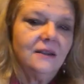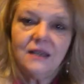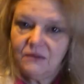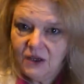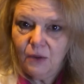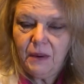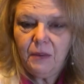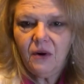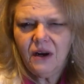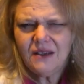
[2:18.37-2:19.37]
So, you know,
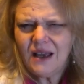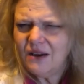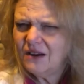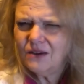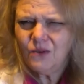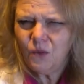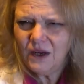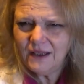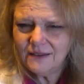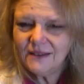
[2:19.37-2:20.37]
people are going to say,
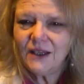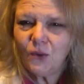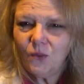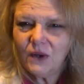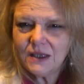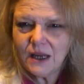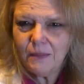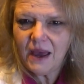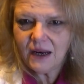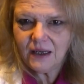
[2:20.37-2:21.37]
"What? You know, what is that
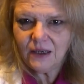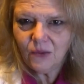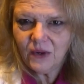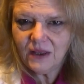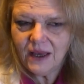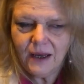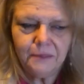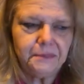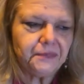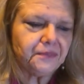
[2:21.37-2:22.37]
about? I need to read
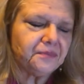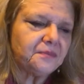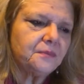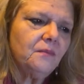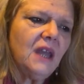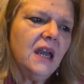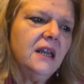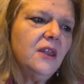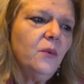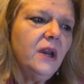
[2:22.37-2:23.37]
that."
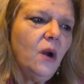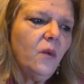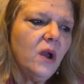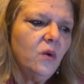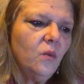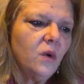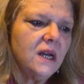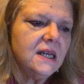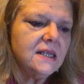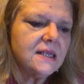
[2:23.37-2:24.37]
Another one I wrote
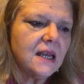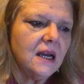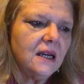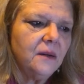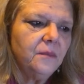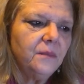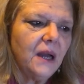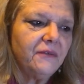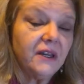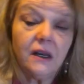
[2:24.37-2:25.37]
was,
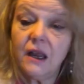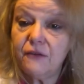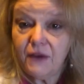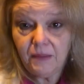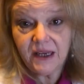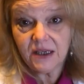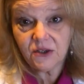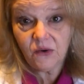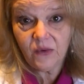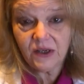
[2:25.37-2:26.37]
I've done a lot of family
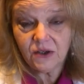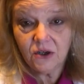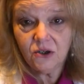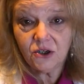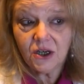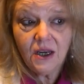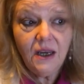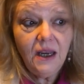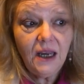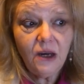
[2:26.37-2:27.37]
history research.
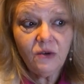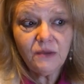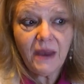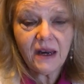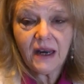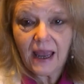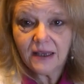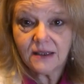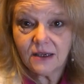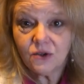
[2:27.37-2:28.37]
You know, it was about an
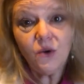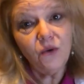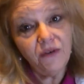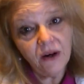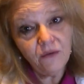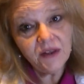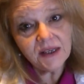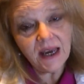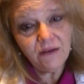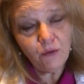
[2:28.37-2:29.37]
ancestor who fell over the
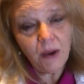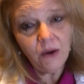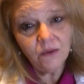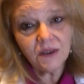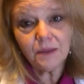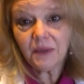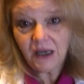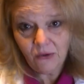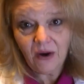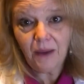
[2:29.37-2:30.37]
side of a boat, but he
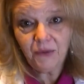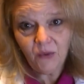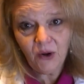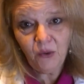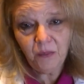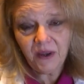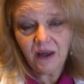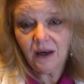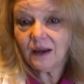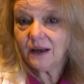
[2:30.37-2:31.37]
grabbed the rope,
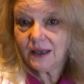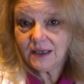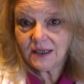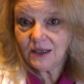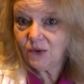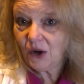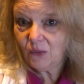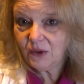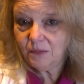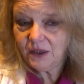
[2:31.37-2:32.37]
and luckily he did, or I
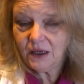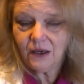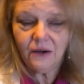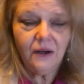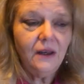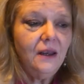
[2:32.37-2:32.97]
wouldn't be here.